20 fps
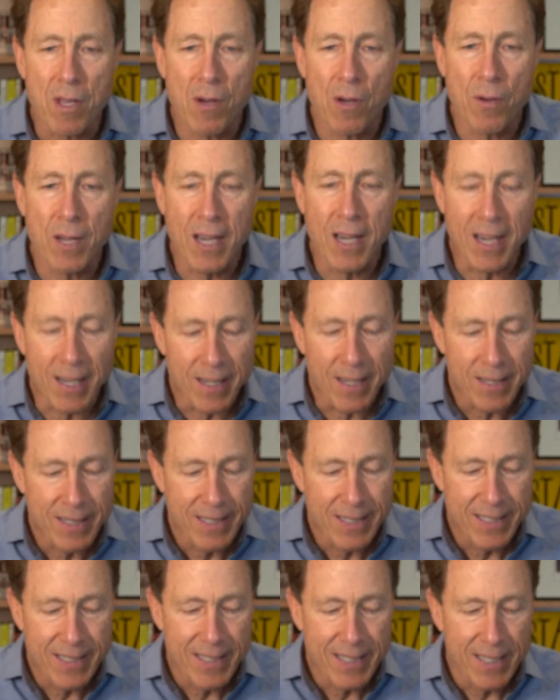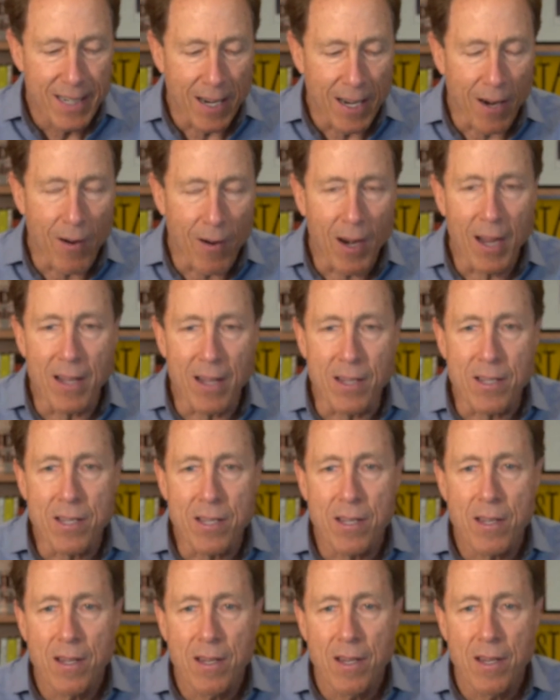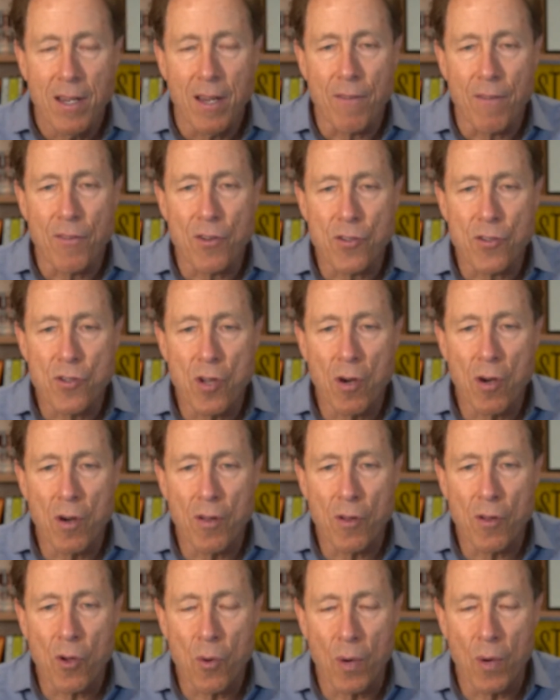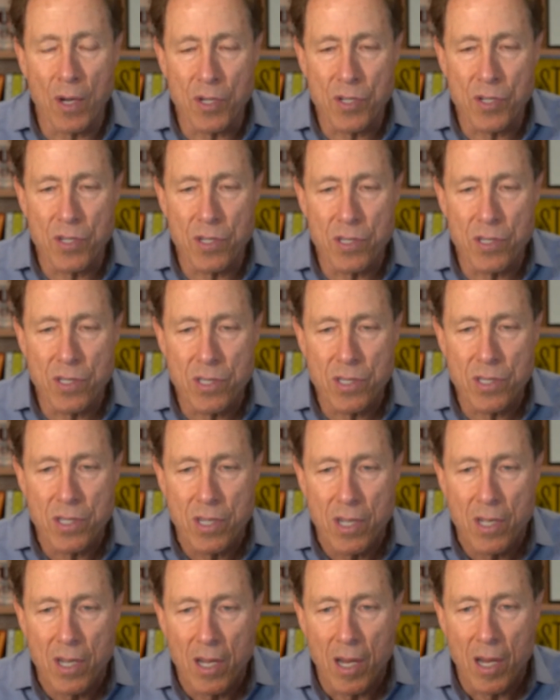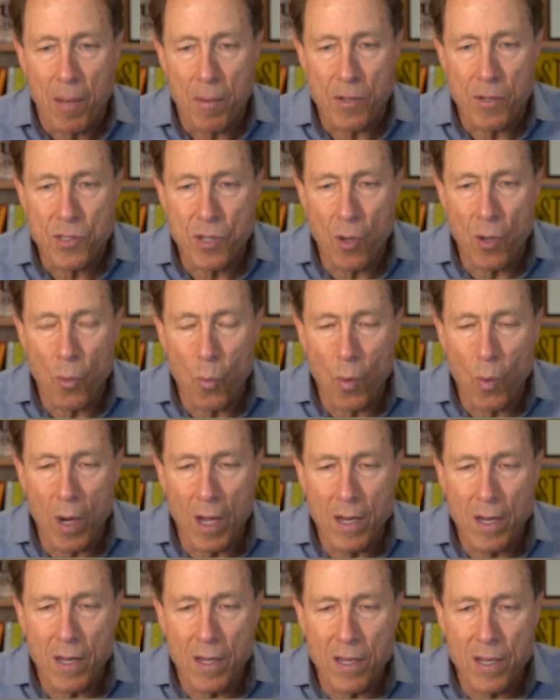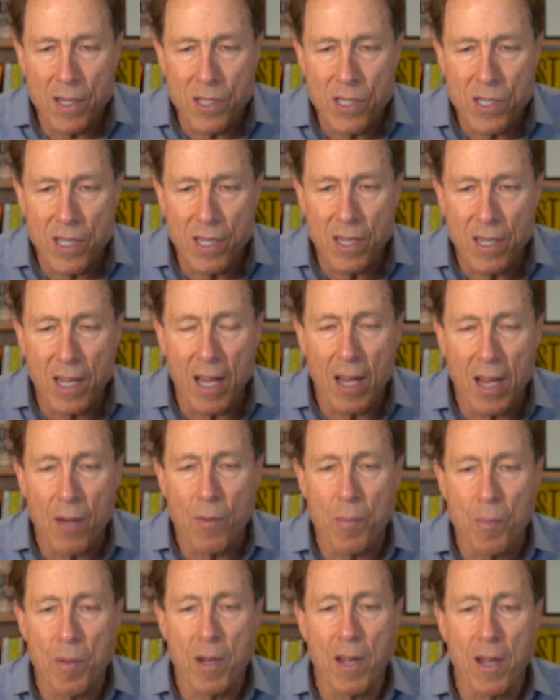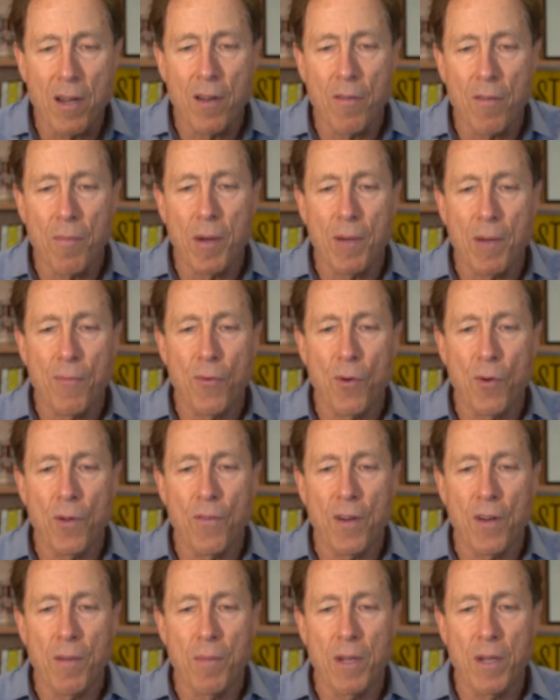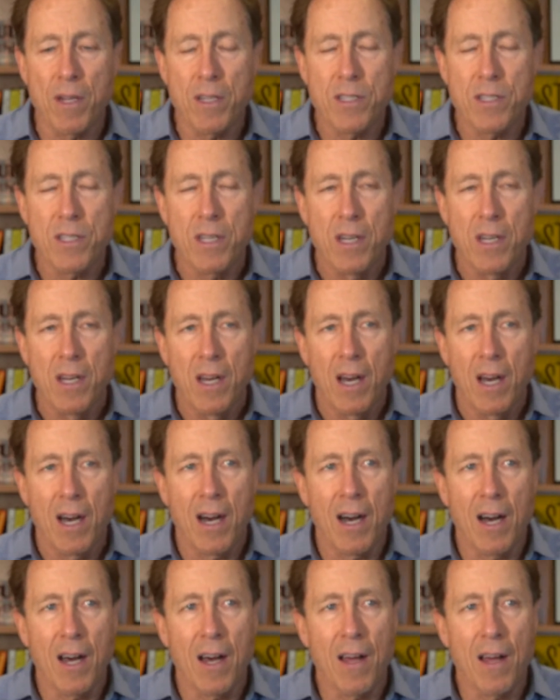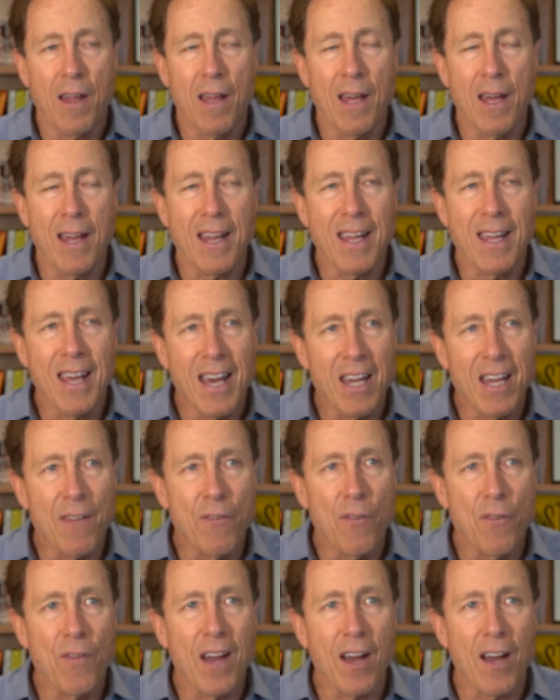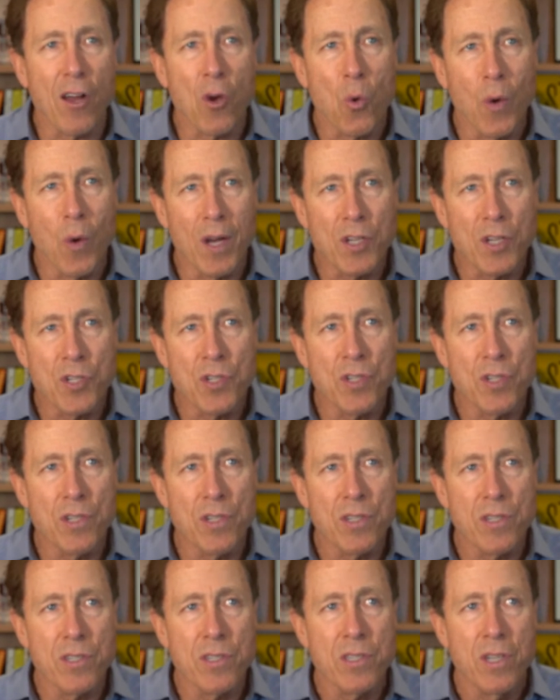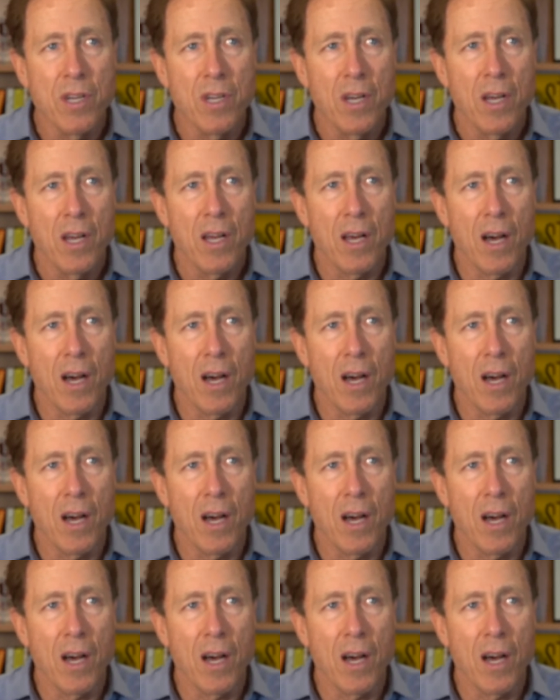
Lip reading: Okay, all right. If there's no other questions, I'm going to start winding this thing down. We've been out here about 45 minutes. And again, if you've got questions,